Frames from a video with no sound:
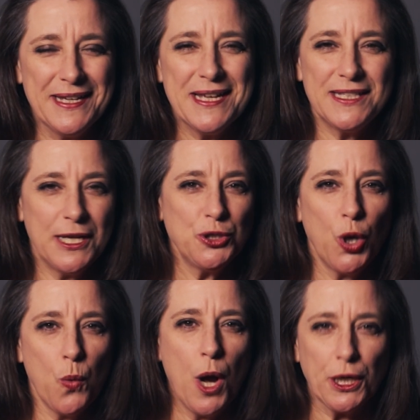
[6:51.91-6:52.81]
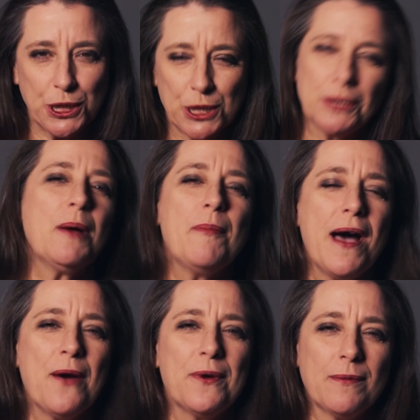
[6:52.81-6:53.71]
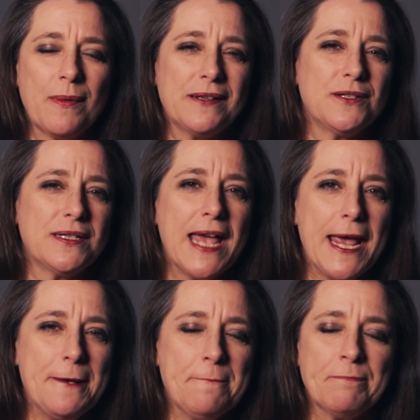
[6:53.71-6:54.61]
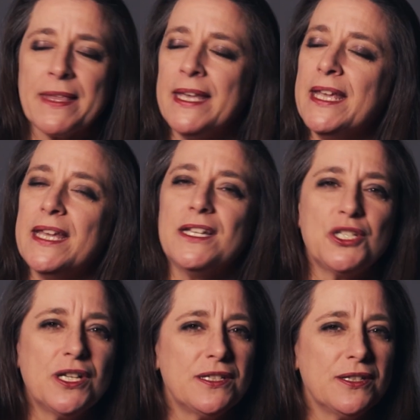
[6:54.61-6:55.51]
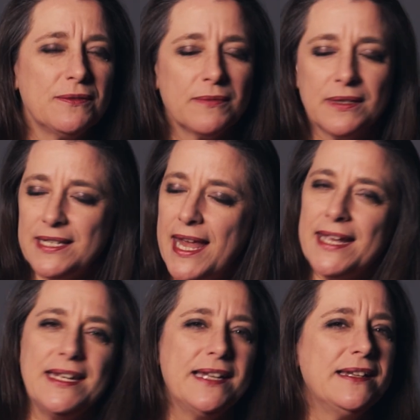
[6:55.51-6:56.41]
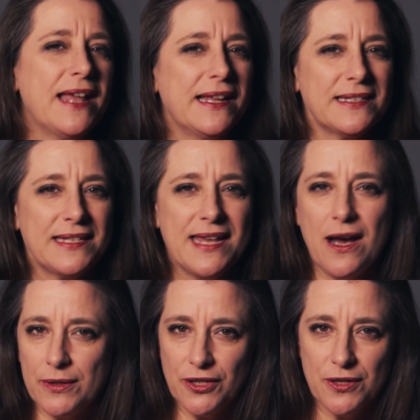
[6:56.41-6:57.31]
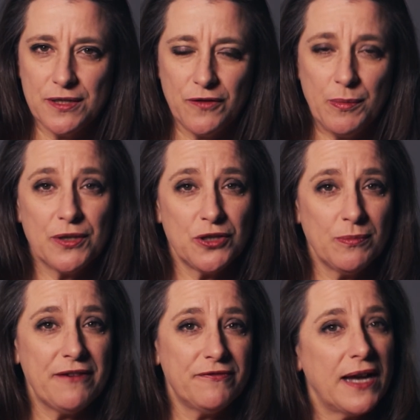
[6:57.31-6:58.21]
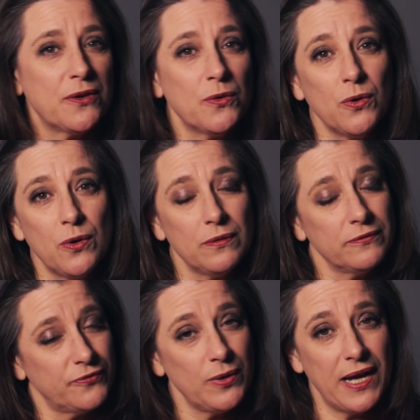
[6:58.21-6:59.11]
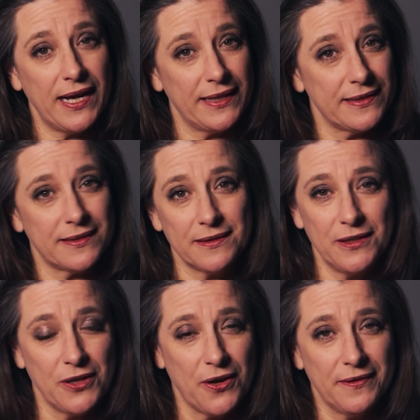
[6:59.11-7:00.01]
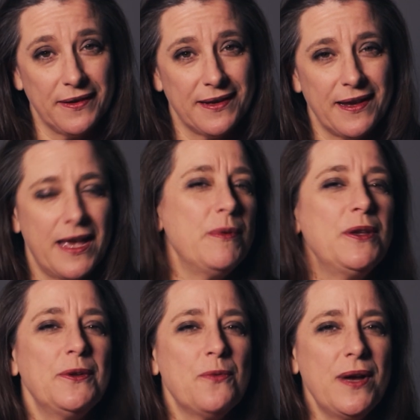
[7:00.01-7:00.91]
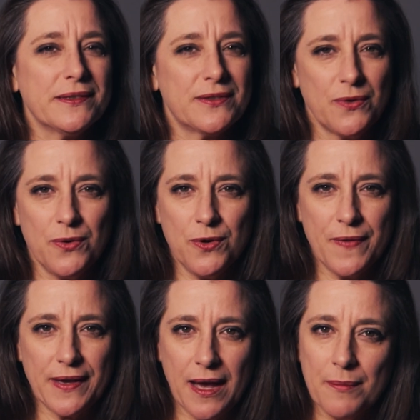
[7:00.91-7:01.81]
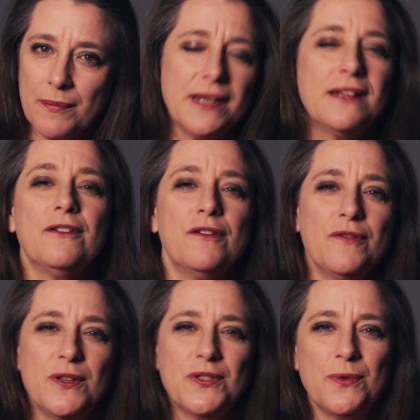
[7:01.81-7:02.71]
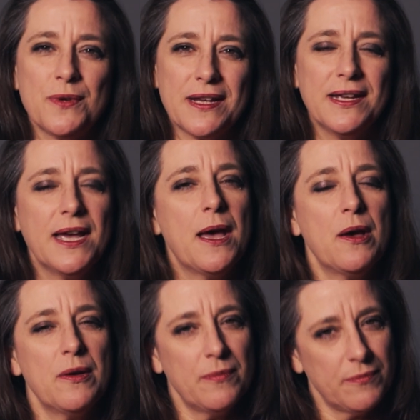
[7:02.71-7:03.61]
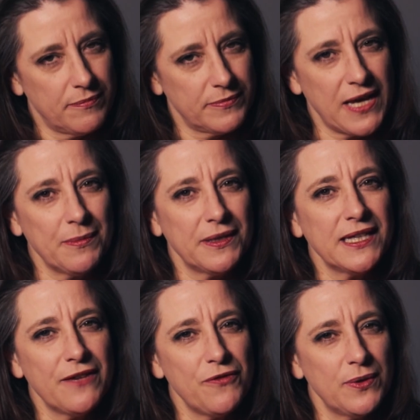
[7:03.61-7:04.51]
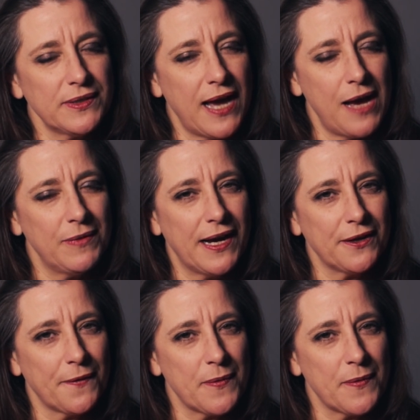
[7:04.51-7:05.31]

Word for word: set your watch by what I'm about to say. Just take it in and see how it goes for you, because you might find all four lines, you know, hammer you at once, all that come in the reverse order. So I'm going to give you a timeline on